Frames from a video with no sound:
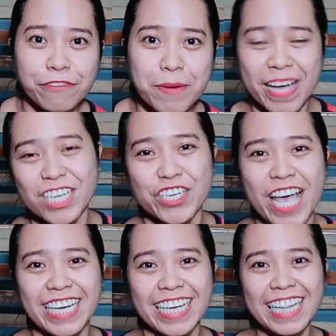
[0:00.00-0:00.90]
for my
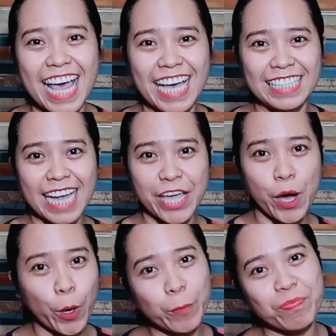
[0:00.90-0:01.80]
channel. And I
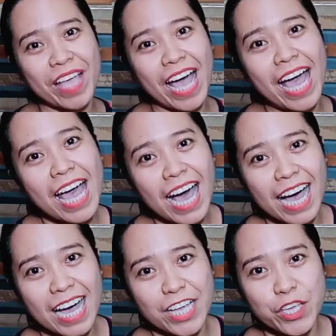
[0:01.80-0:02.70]
hope na
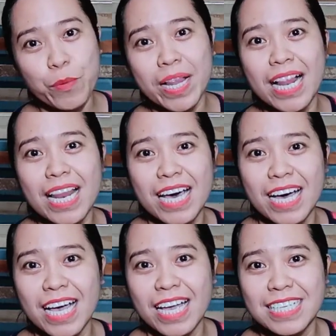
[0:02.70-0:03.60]
you will
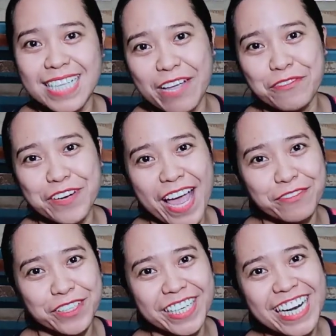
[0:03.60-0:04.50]
stay
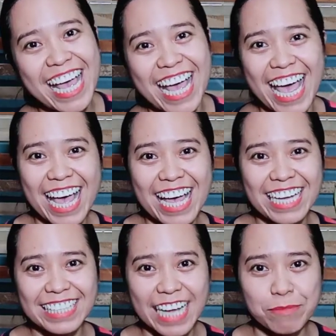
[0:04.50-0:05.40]
forever.
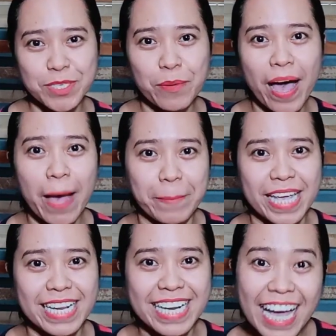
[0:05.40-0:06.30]
And I'm so
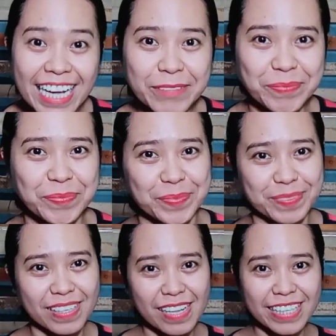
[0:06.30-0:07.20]
happy na
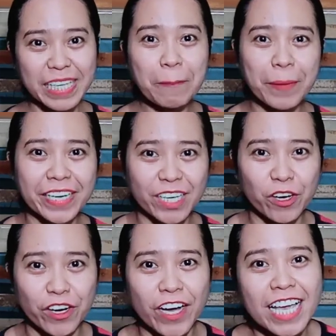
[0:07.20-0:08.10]
naging part
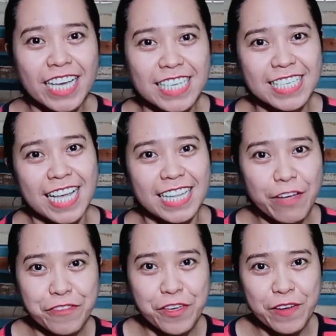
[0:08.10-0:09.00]
ako sa
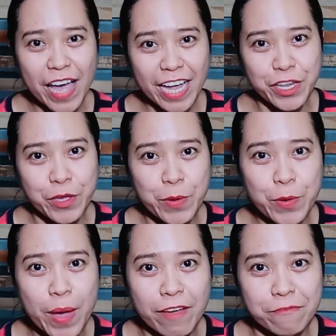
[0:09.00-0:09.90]
life nyo, and
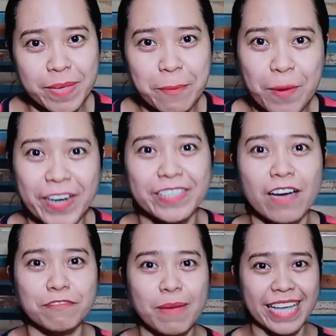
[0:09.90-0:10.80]
you have been
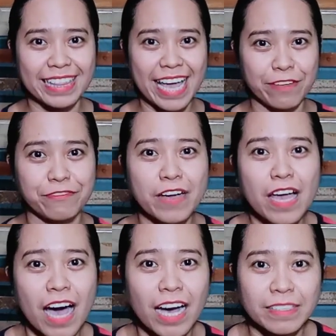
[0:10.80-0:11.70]
part of my life
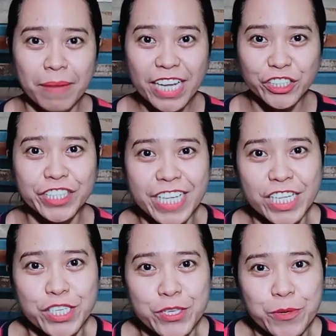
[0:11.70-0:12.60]
on my
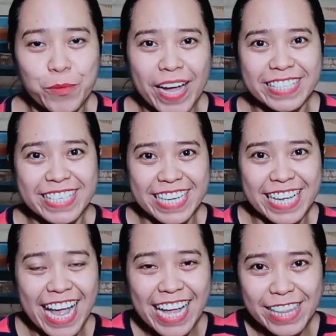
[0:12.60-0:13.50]
journey to YT.
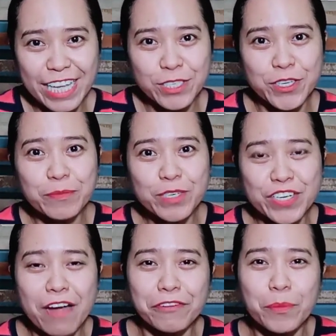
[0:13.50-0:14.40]
And thank you so
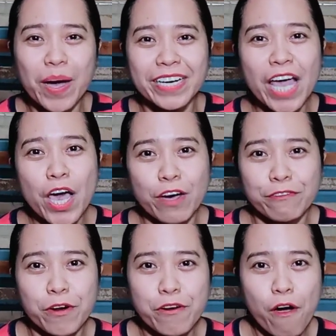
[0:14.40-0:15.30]
much, everyone,
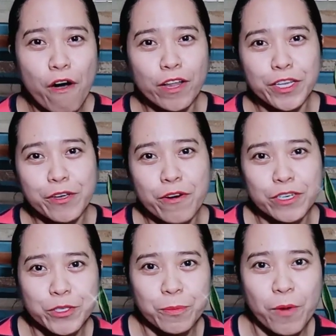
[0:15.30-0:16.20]
for all
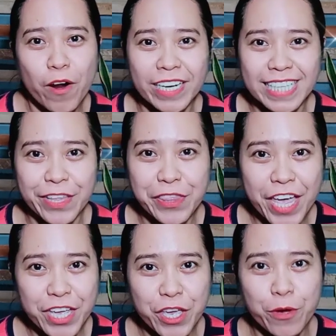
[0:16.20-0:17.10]
your support,
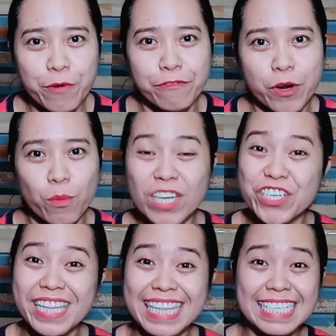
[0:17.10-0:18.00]
and thank you for
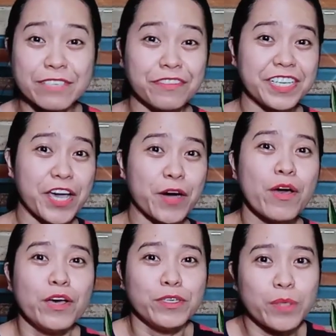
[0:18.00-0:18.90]
watching this
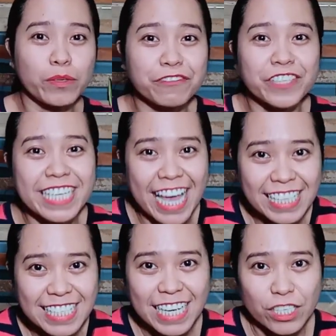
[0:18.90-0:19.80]
video. Don't
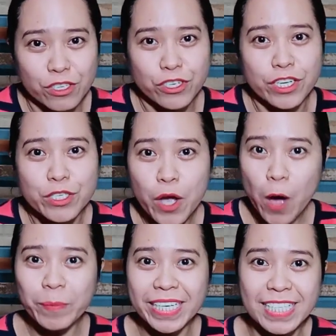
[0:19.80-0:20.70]
forget to just
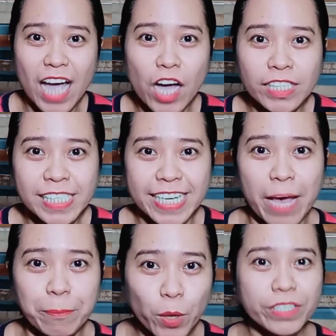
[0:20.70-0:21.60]
comment on
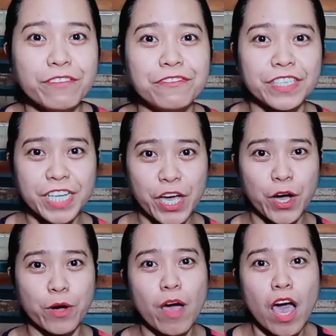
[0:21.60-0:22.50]
the uploaded
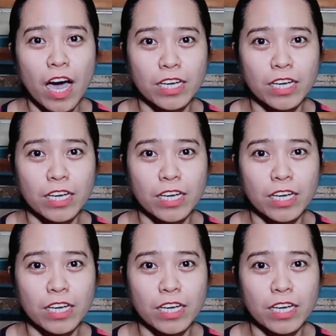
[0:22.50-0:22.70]
video